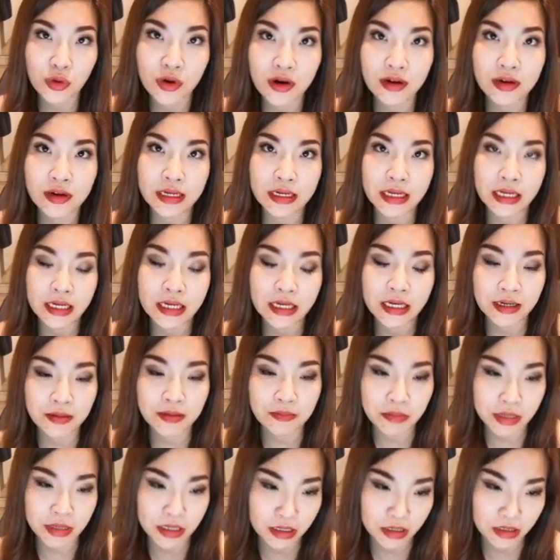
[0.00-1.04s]
ni
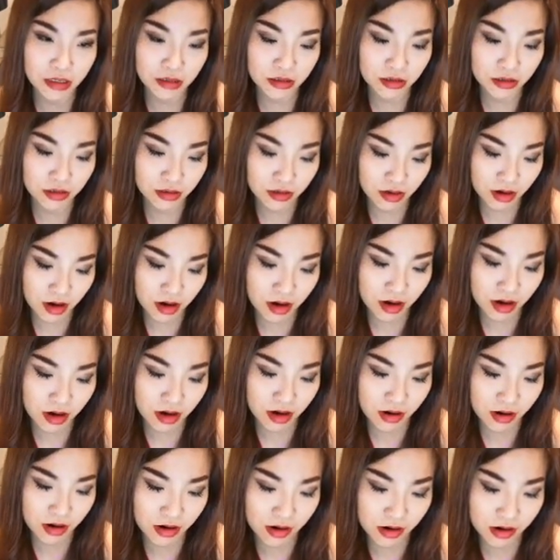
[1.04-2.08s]
means
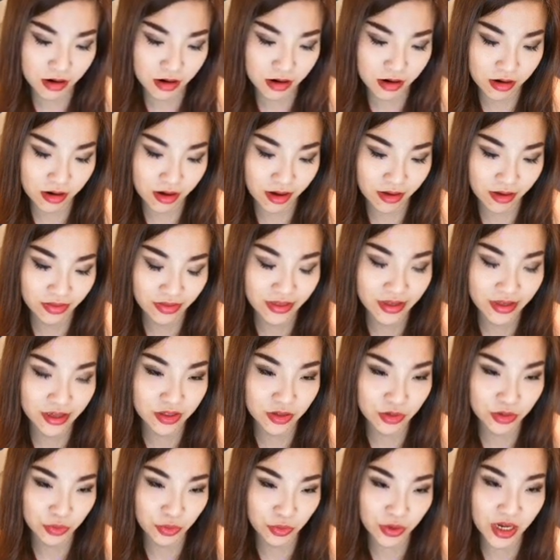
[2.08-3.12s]

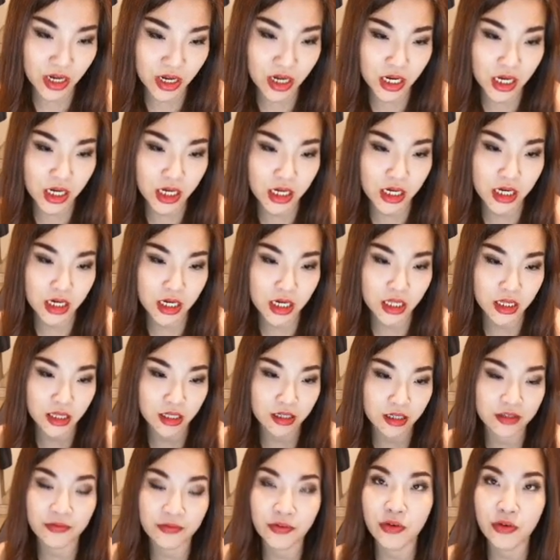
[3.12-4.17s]
this week,
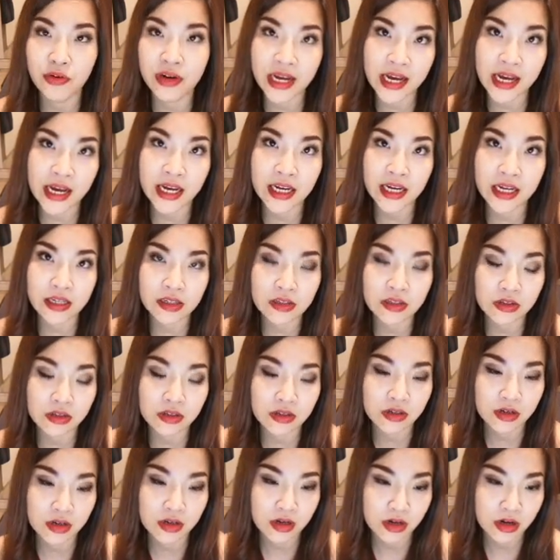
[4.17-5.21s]
these few days,
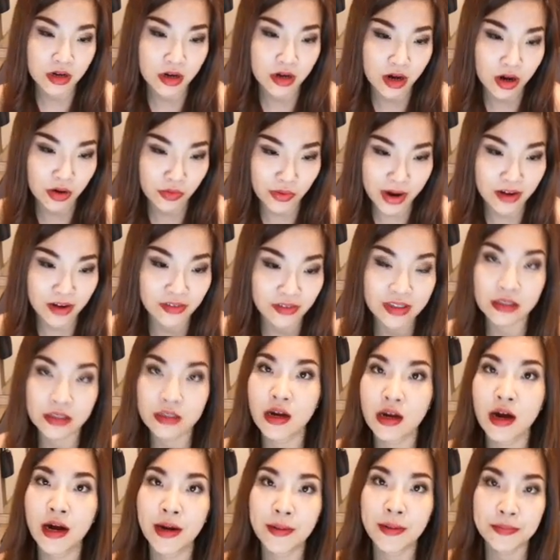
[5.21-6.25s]
around this
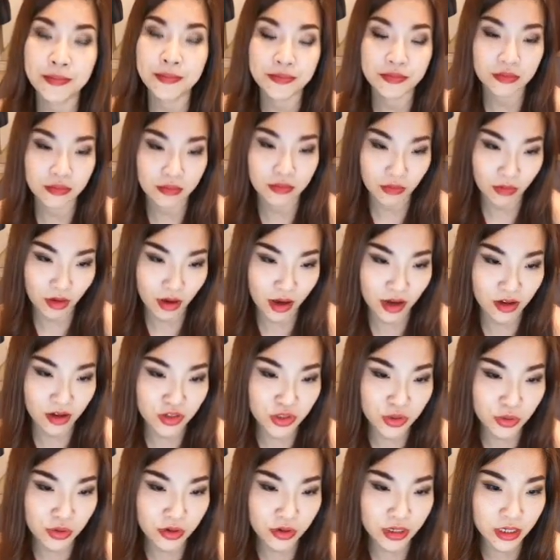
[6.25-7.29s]
time. Okay,
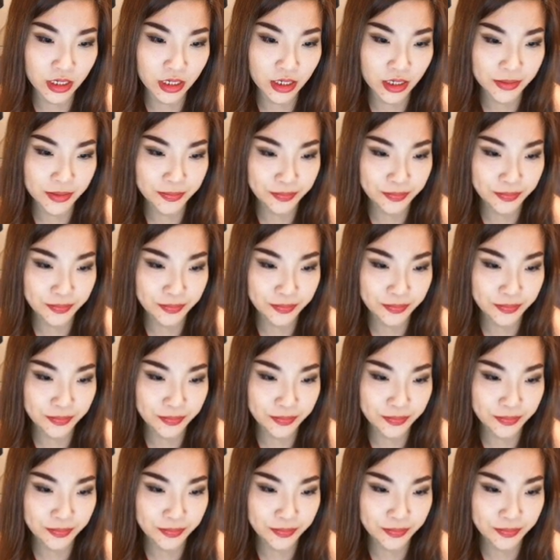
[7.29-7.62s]
chuang ni.